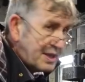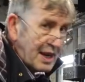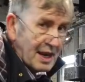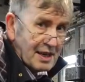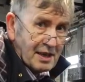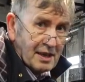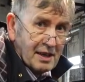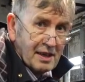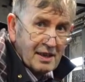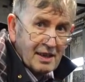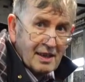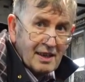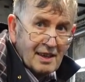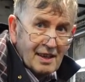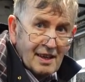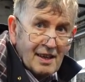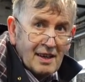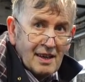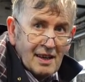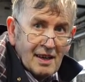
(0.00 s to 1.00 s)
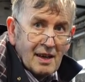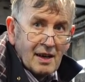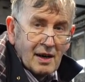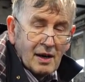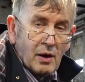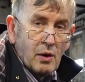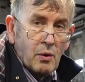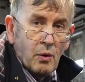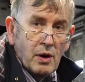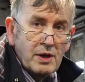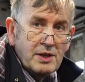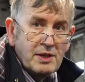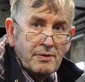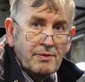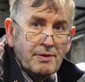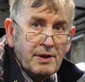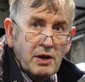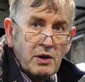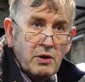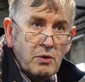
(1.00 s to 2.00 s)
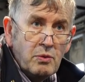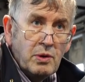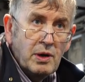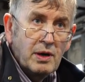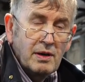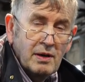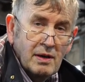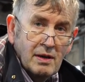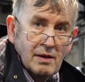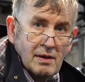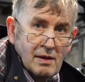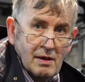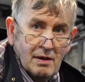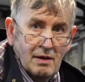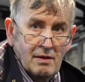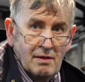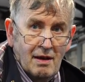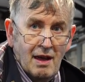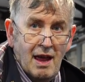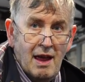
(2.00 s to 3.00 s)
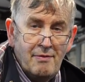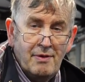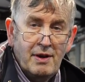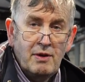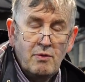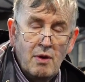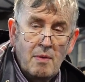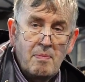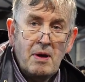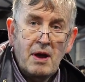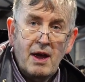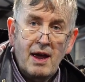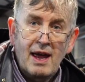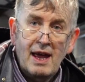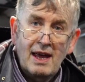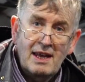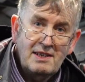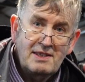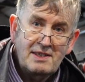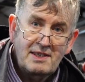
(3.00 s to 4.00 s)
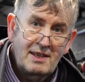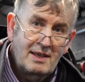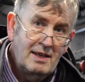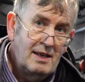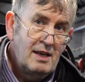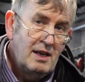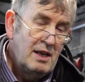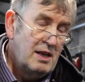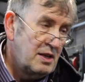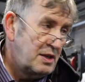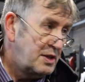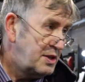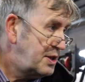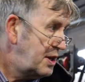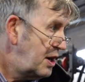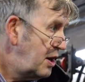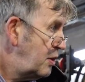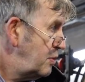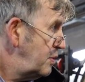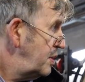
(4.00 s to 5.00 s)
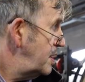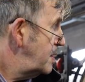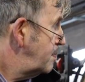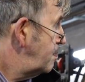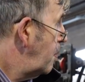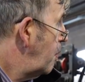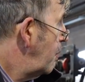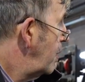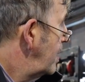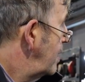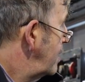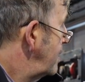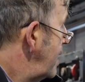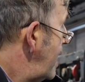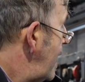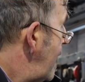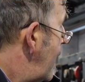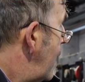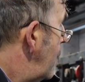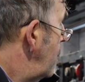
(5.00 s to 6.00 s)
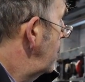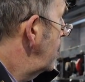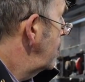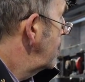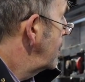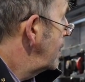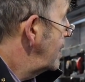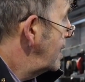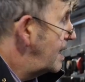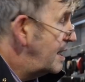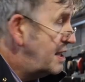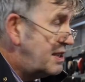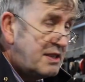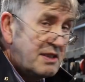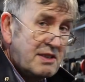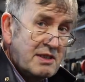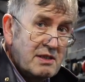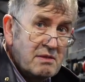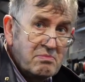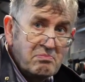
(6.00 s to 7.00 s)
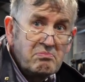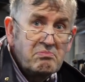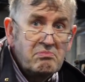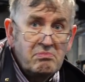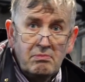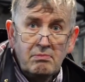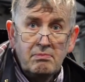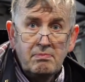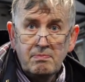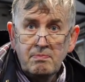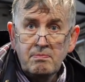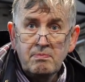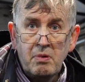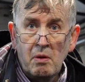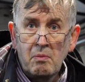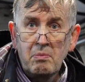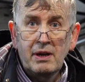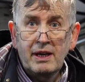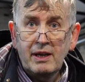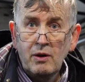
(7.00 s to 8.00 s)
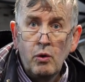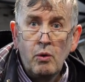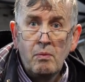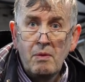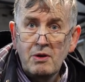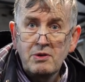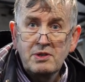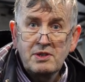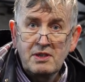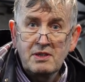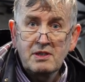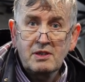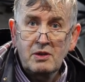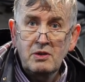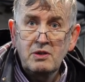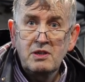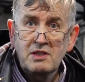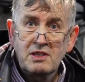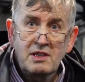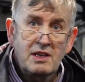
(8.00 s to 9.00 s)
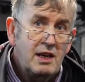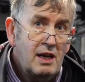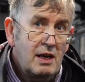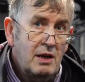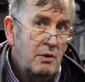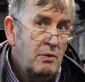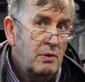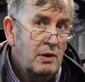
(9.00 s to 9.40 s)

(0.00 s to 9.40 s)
had quite a few heavy repairs. So this boiler now is probably almost as good as new.